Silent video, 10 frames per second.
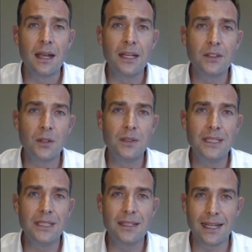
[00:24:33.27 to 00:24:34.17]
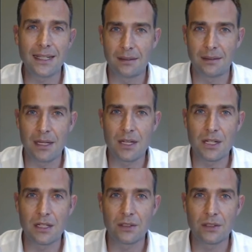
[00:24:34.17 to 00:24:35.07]
I don't need an asset
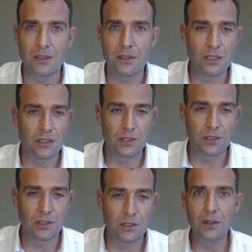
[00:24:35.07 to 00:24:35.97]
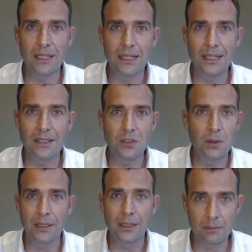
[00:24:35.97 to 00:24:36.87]
manager to just follow the
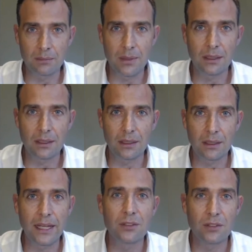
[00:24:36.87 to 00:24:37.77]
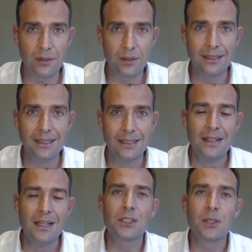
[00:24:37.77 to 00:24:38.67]
US stock market. I can do that.
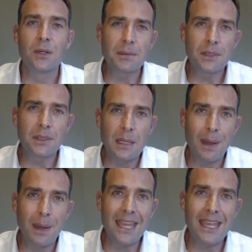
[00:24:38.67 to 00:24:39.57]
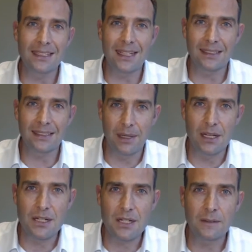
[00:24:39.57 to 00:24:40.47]
So if I'm going to be paying an asset
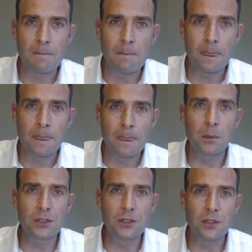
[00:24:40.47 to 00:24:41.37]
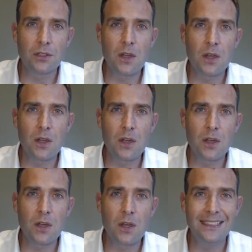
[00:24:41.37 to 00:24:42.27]
manager, I want to know that they
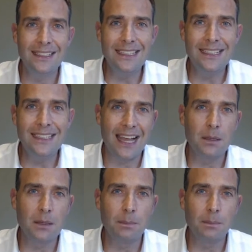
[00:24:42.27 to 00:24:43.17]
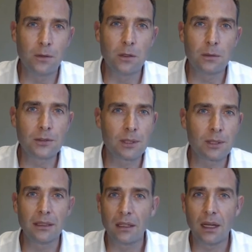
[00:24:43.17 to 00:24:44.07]
can at least outperform
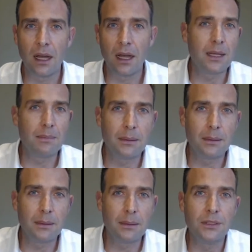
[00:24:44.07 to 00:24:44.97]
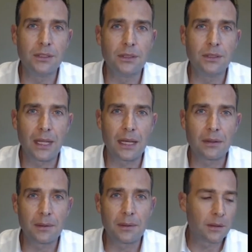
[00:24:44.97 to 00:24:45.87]
something that I might be able to do without
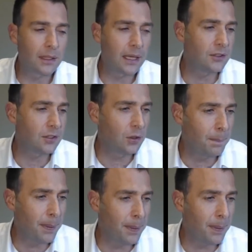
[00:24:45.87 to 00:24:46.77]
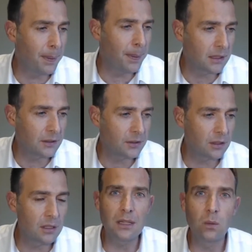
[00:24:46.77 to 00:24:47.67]
them. Okay, so your benchmark is going to
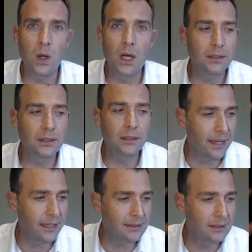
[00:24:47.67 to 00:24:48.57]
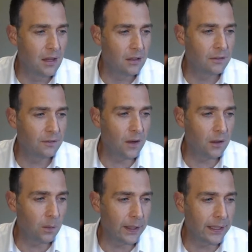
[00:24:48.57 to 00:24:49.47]
be the world index
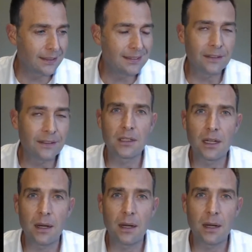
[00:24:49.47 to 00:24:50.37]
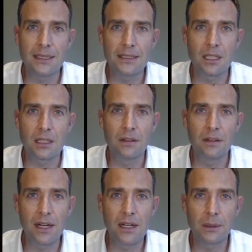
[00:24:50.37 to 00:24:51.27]
following the different companies that are
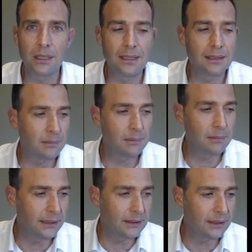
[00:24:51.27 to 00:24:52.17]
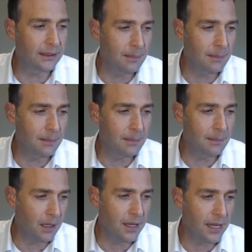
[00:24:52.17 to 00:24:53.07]
available in this simulation.
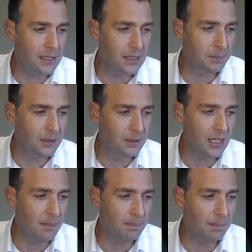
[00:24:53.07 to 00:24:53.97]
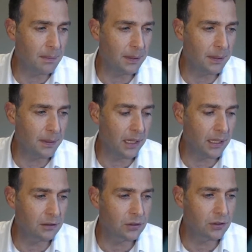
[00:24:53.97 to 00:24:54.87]
Alibaba, HSBC, BP,
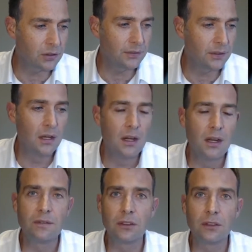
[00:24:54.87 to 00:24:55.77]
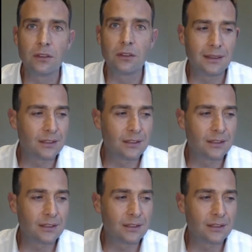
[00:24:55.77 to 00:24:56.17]
Microsoft, Volkswagen.